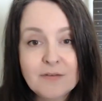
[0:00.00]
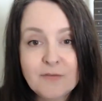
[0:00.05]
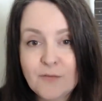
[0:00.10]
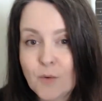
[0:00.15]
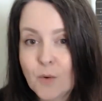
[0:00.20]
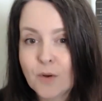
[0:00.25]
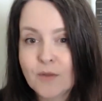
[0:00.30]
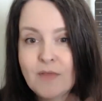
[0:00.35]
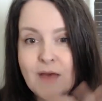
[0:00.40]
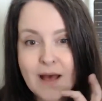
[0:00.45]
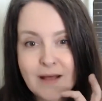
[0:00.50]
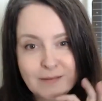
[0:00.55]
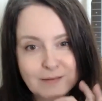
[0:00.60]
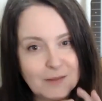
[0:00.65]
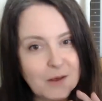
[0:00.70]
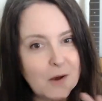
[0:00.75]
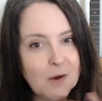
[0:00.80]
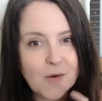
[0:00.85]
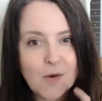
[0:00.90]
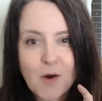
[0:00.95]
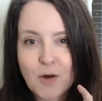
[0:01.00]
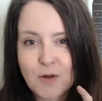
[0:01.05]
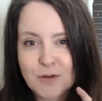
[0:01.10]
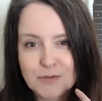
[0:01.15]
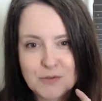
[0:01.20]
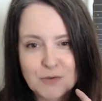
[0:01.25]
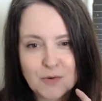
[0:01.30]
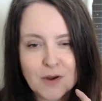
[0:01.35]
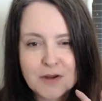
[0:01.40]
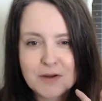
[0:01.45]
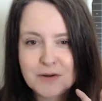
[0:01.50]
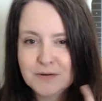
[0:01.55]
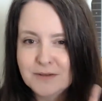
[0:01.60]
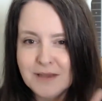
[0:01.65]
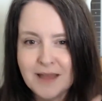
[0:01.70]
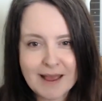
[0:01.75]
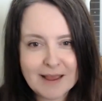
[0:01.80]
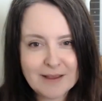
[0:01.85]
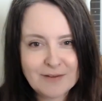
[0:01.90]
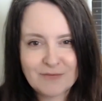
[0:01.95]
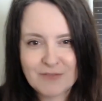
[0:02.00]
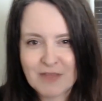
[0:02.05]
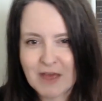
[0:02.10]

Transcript: for that long haul trucker life,